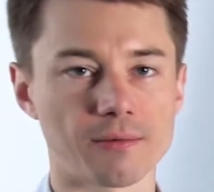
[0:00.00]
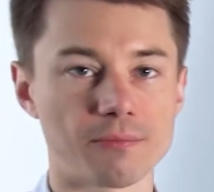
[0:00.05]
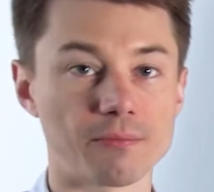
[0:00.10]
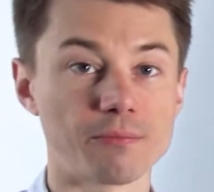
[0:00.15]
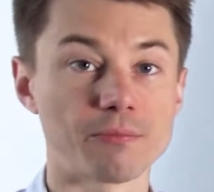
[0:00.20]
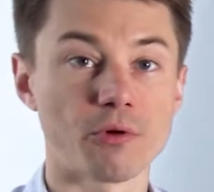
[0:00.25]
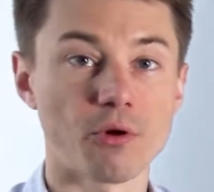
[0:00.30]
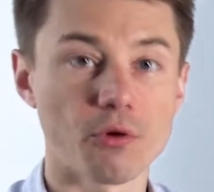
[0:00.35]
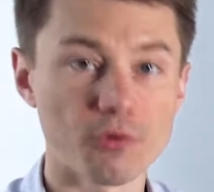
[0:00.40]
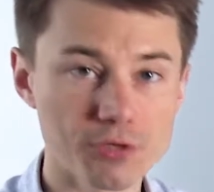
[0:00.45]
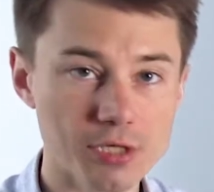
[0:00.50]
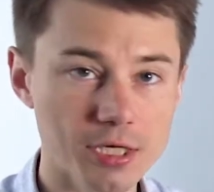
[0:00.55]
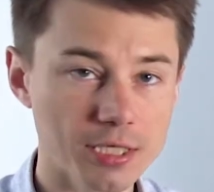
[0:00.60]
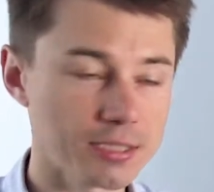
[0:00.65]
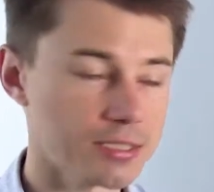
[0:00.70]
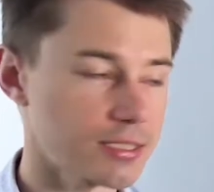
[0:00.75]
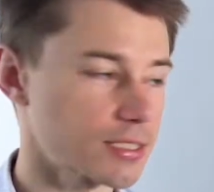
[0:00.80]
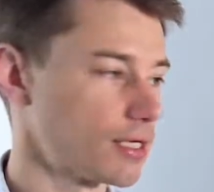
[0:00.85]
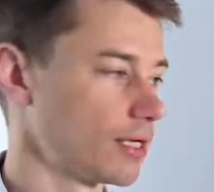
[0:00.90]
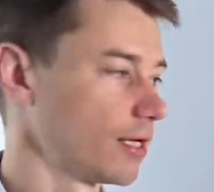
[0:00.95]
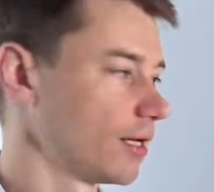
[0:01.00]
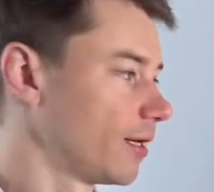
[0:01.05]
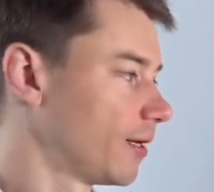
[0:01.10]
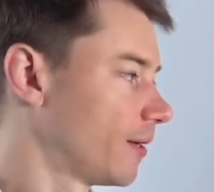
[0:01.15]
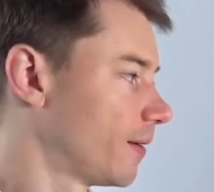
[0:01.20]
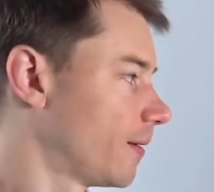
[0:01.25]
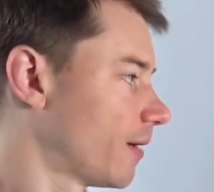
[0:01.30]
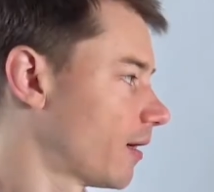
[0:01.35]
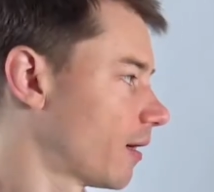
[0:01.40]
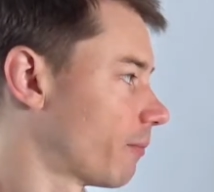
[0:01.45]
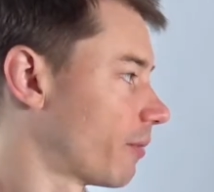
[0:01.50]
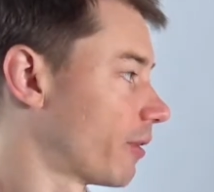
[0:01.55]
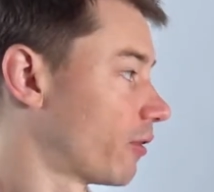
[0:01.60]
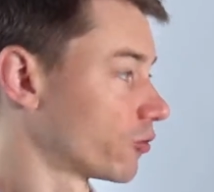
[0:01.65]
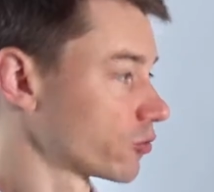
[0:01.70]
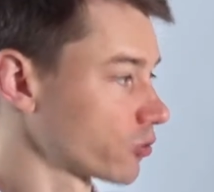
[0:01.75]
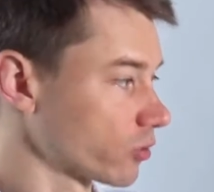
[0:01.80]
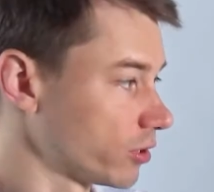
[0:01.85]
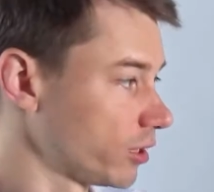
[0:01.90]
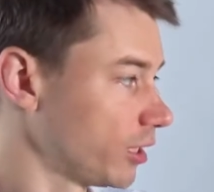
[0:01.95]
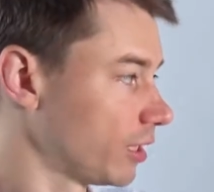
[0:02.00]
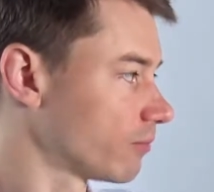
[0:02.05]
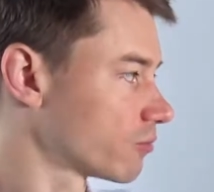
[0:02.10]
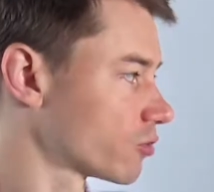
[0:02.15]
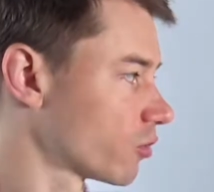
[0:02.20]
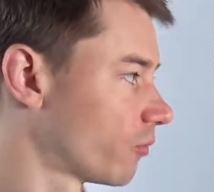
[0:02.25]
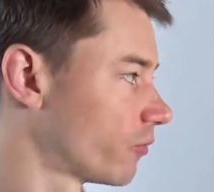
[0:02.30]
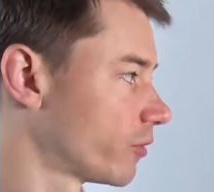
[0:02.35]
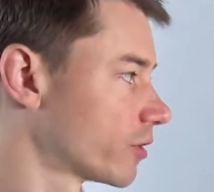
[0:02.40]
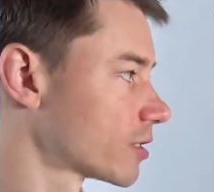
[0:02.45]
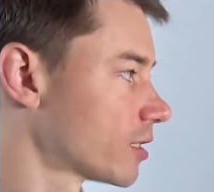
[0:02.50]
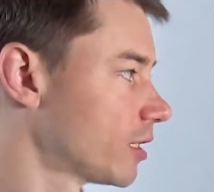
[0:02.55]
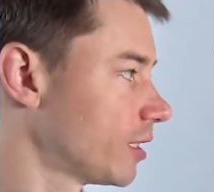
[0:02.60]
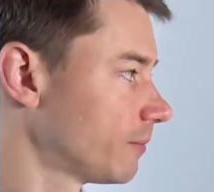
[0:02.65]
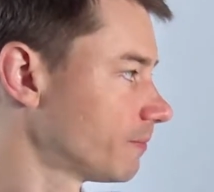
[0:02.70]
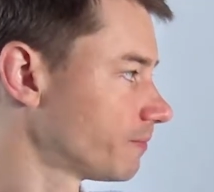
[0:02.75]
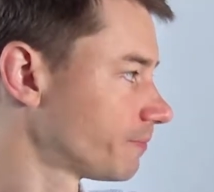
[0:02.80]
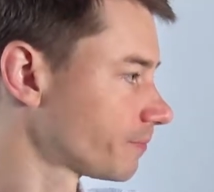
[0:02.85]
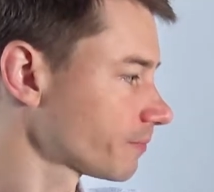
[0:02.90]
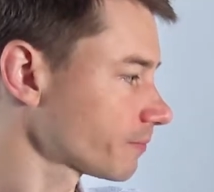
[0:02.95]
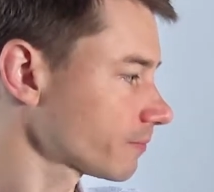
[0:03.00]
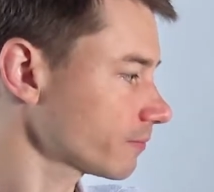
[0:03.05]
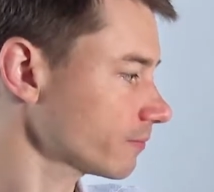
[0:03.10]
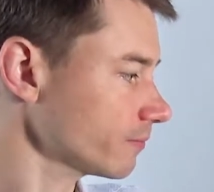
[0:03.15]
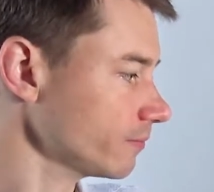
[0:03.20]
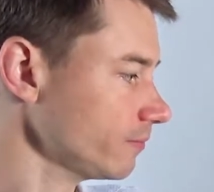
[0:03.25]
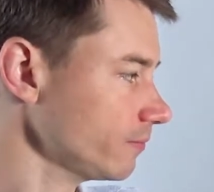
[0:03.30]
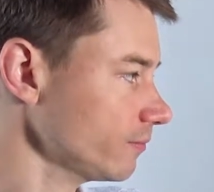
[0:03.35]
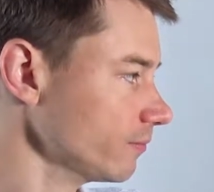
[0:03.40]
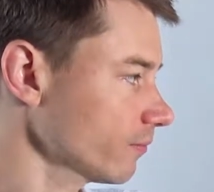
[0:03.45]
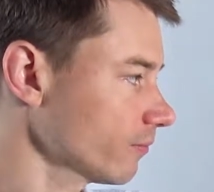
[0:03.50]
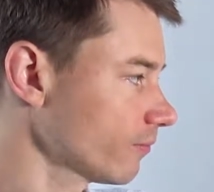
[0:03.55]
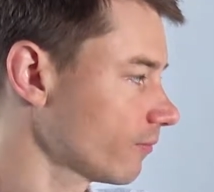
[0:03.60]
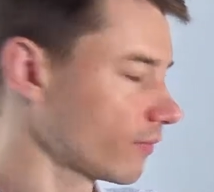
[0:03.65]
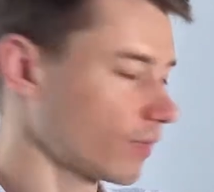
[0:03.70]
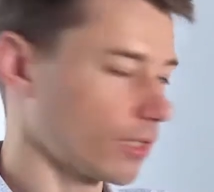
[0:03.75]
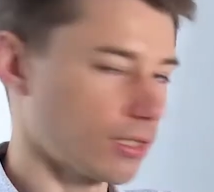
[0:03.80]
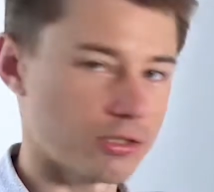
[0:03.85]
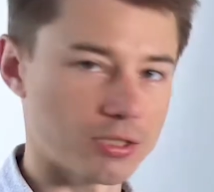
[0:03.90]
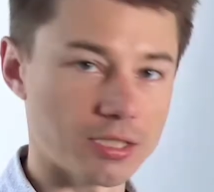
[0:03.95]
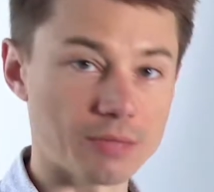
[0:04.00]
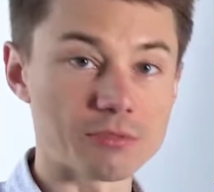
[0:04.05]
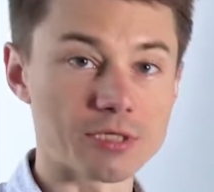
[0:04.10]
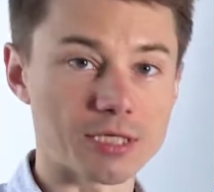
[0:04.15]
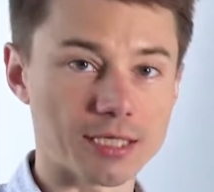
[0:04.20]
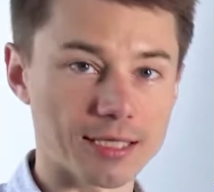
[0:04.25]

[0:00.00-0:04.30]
projects, but also teams, obviously, teams in